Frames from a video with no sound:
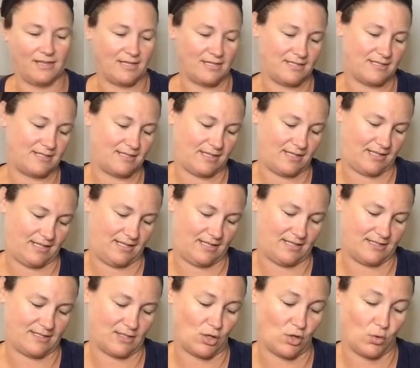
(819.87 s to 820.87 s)
This
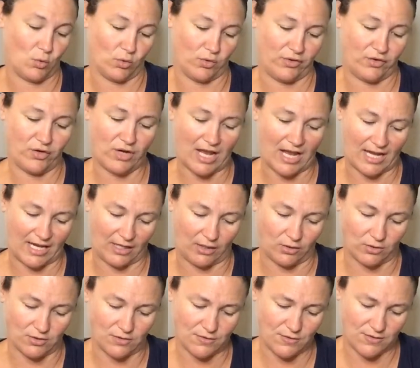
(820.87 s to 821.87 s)
is Northern
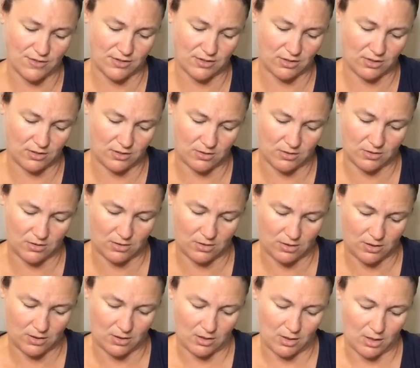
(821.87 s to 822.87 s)
Isles
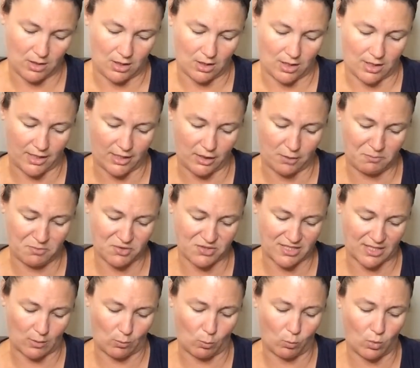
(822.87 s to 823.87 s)

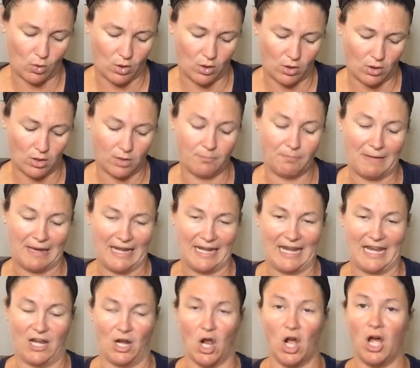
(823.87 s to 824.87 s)
100% wool
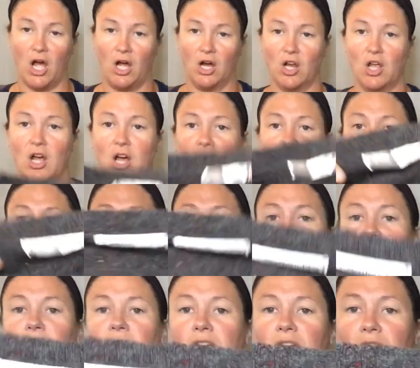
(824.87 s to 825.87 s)
made in Hong
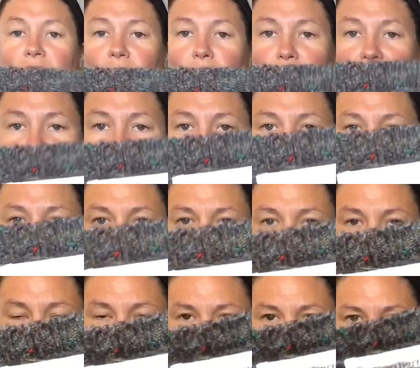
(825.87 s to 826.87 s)
Kong, which
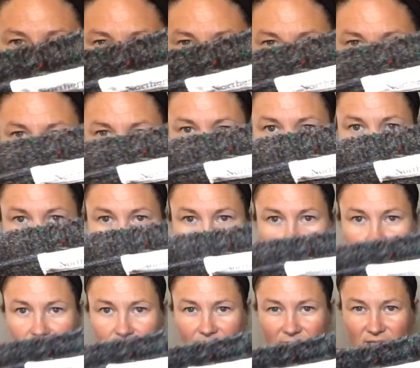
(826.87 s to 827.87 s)
is
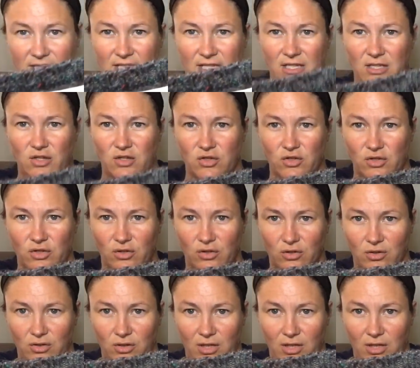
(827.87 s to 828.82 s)
a vintage